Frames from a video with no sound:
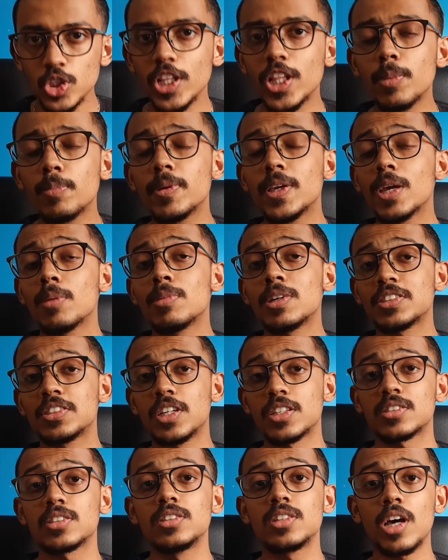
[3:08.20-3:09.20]
the BMS
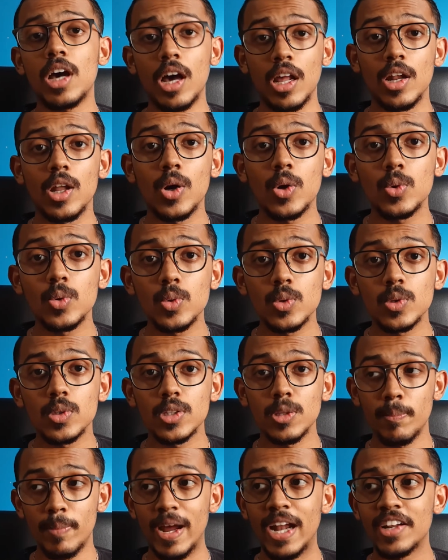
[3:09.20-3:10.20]
doesn't allow
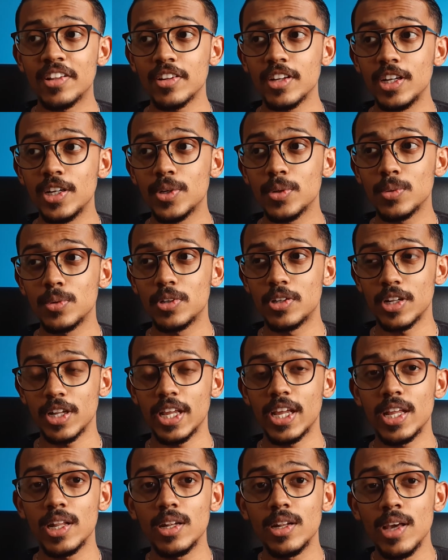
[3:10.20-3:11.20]
the battery to
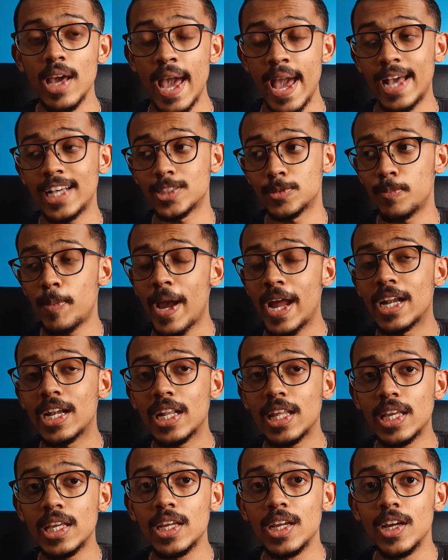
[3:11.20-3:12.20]
drain as
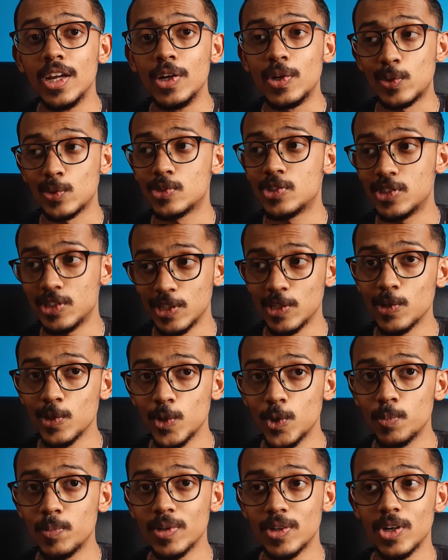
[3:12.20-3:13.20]
badly to
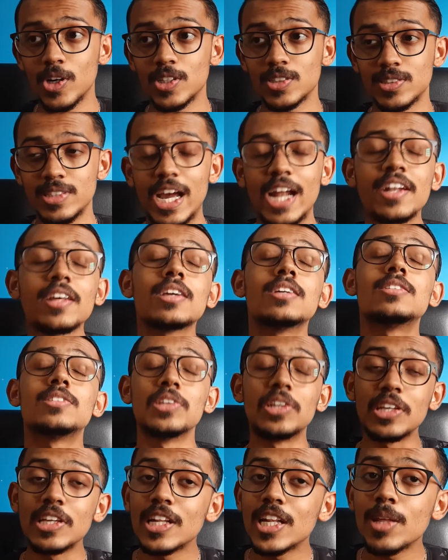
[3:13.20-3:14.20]
0 because that is
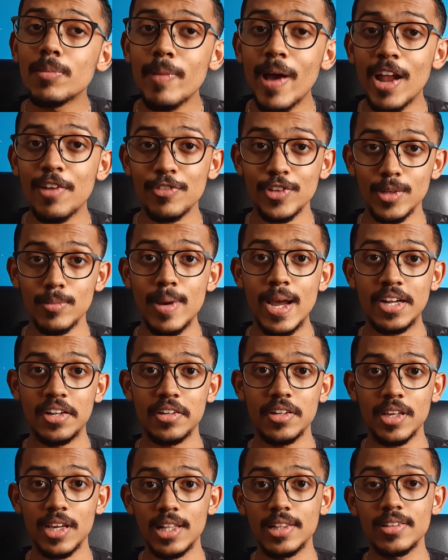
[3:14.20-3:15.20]
really bad for the
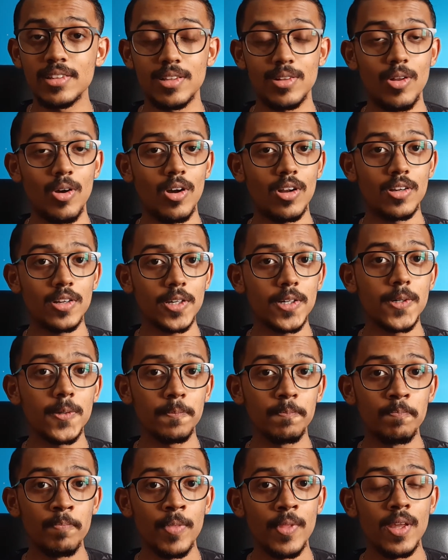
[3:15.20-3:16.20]
battery health in the long
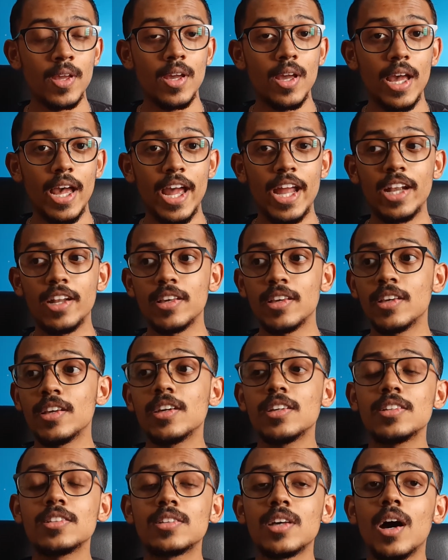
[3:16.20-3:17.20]
term. And here
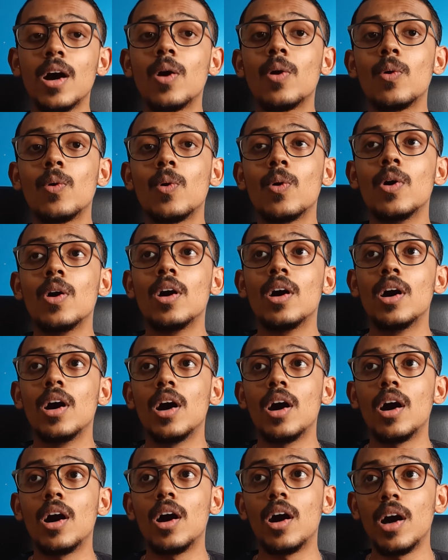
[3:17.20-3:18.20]
is how
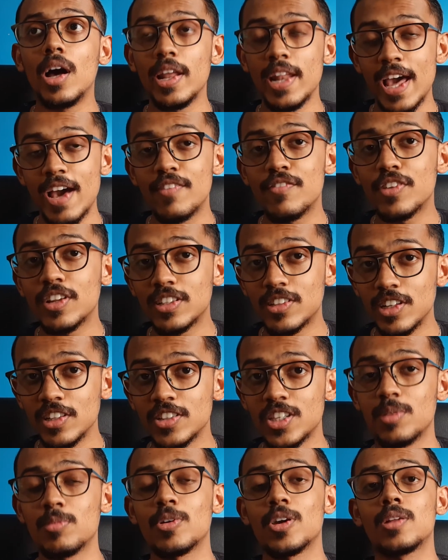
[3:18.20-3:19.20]
an average
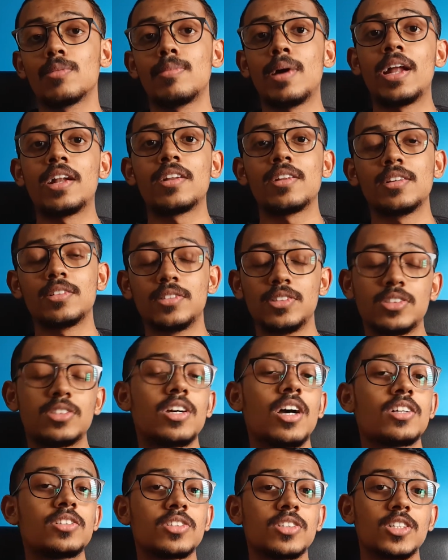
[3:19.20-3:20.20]
lithium-ion battery
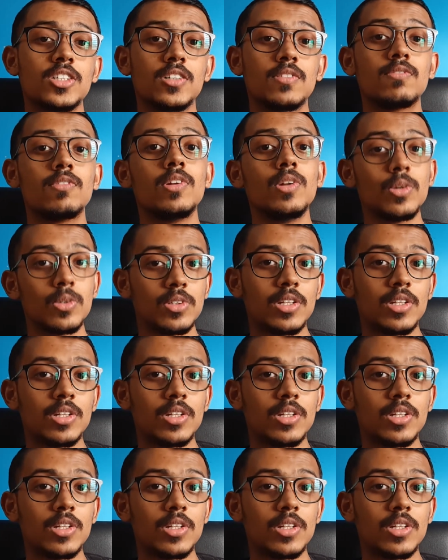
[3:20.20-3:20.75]
discharge curve looks